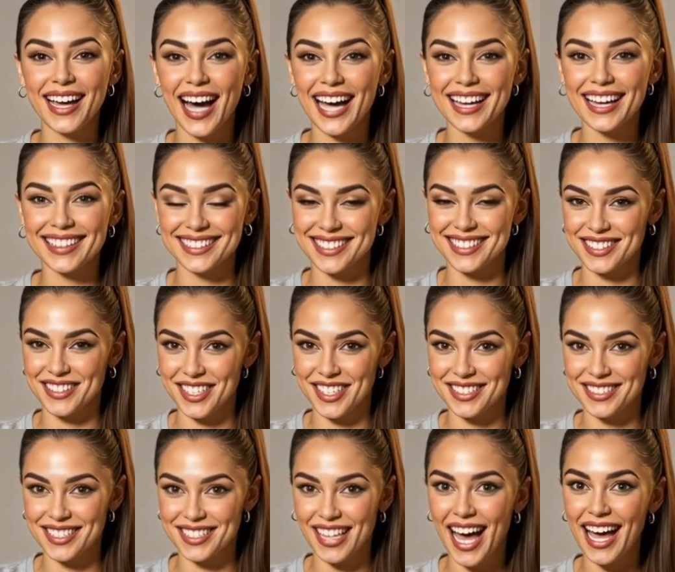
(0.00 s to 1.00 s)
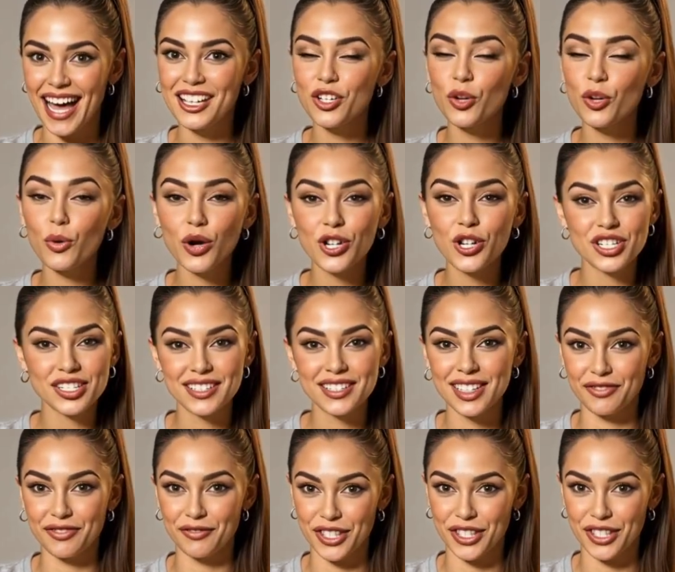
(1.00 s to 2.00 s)
There is no ability to
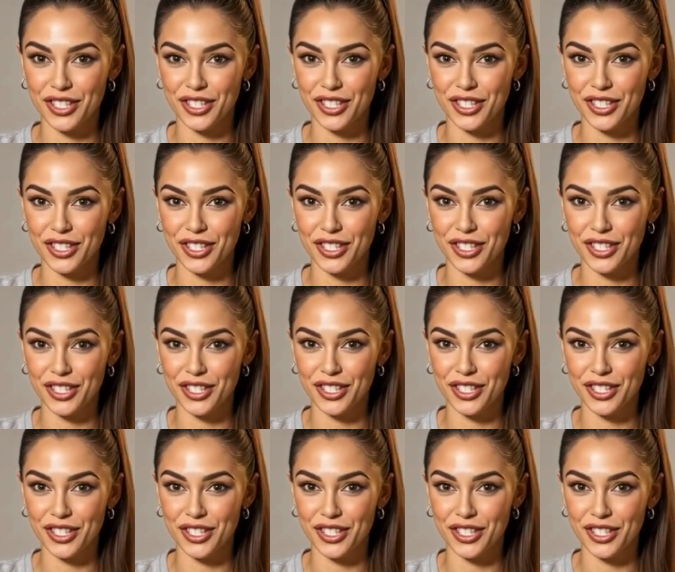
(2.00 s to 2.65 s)
prompt any of